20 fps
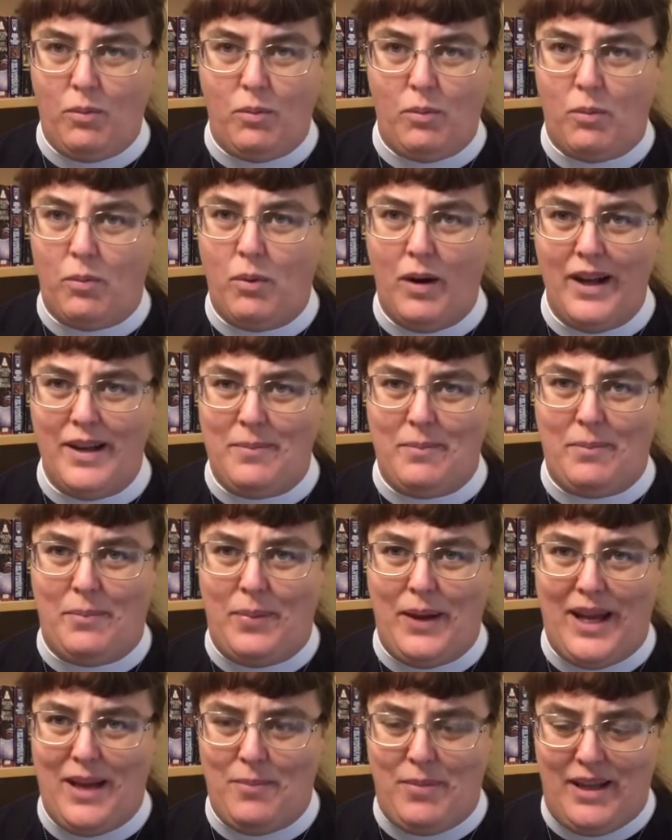"What
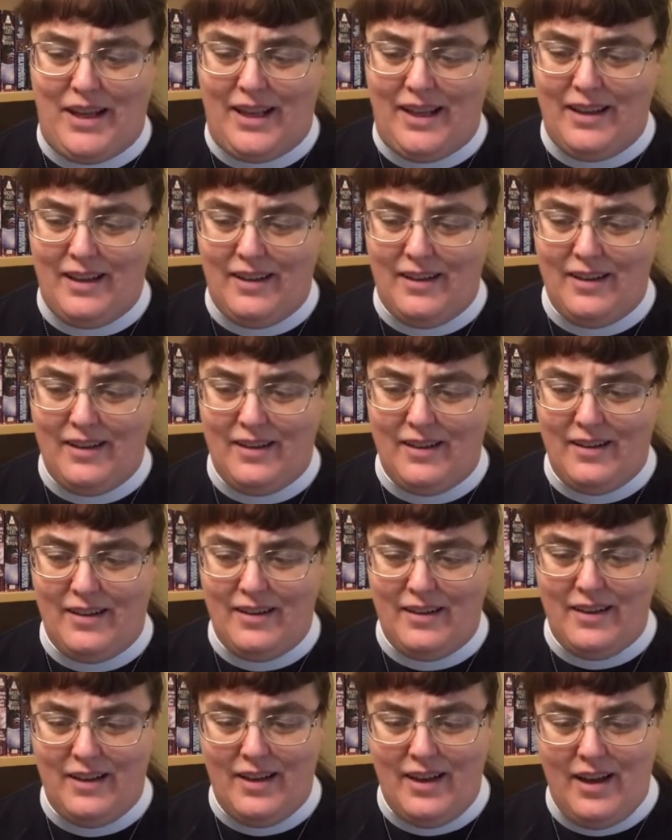baby?"
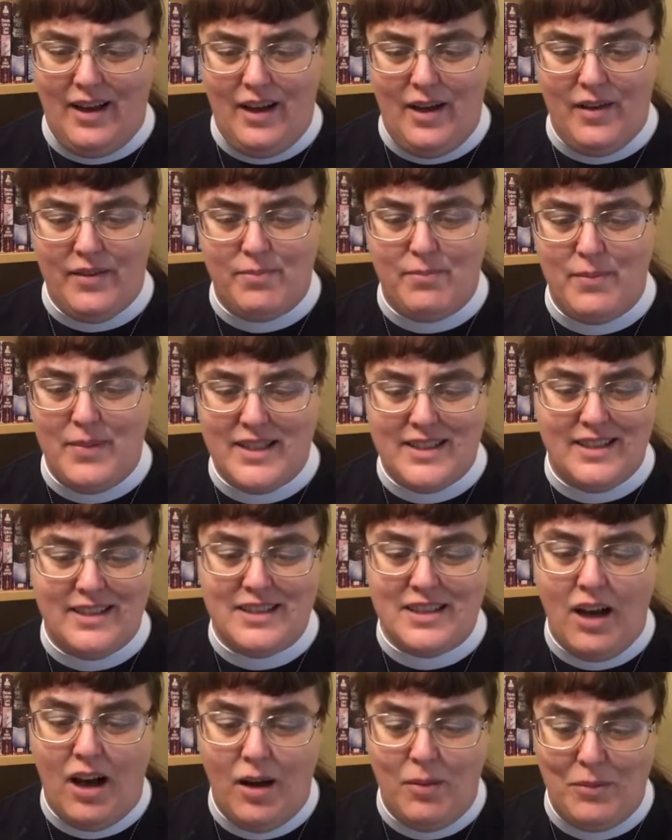"Mrs.
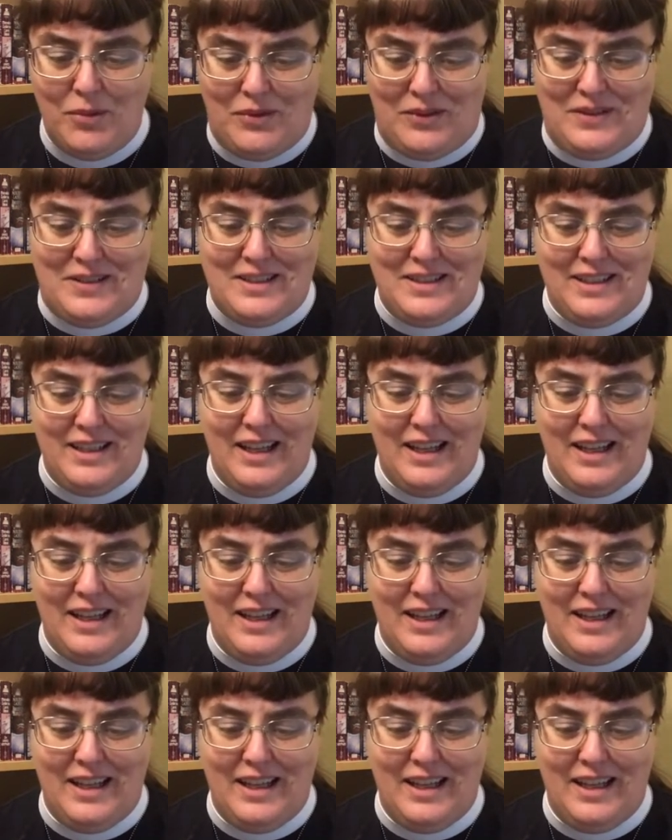Hummel's.